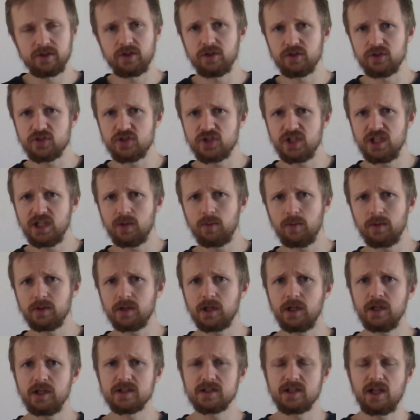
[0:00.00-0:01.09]

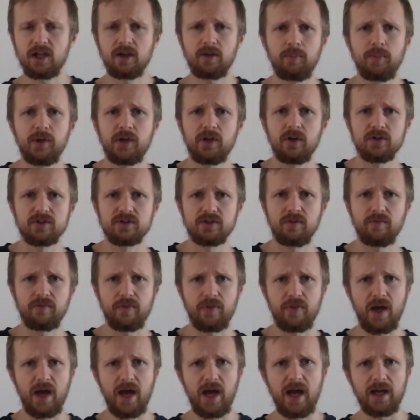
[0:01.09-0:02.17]
consequently is like because
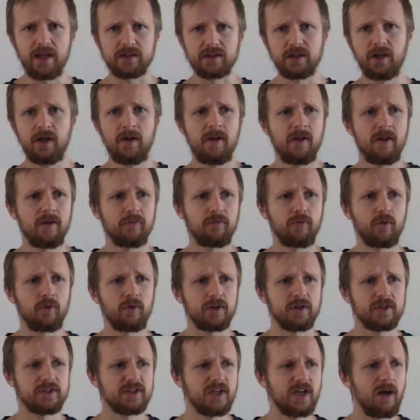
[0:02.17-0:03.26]
of that.
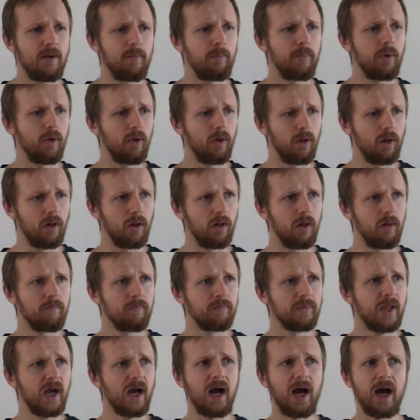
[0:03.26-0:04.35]
For
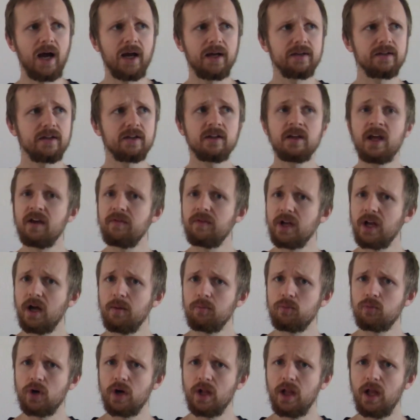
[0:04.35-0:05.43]
example, I didn't have an
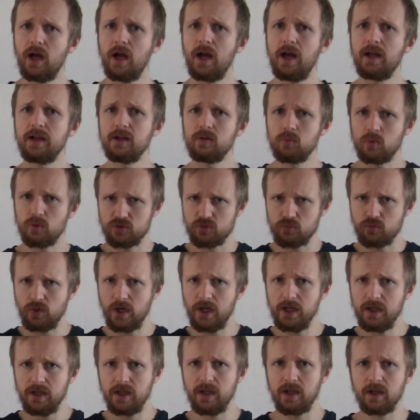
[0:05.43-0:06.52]
umbrella and it was
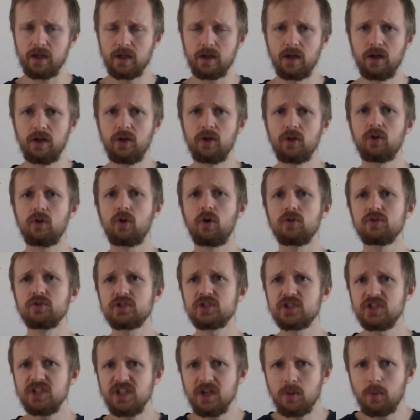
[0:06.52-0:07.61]
raining.
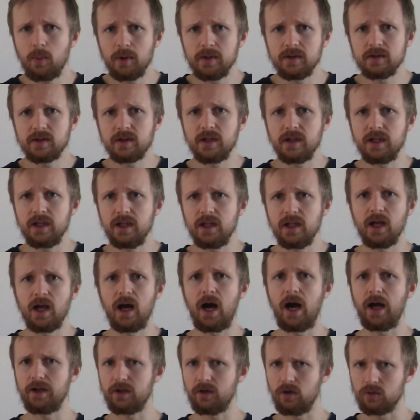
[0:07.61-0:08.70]
Consequently,
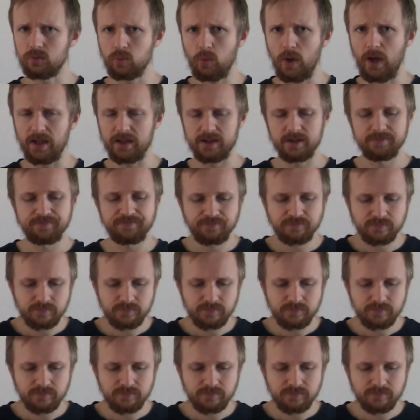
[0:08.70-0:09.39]
I got wet.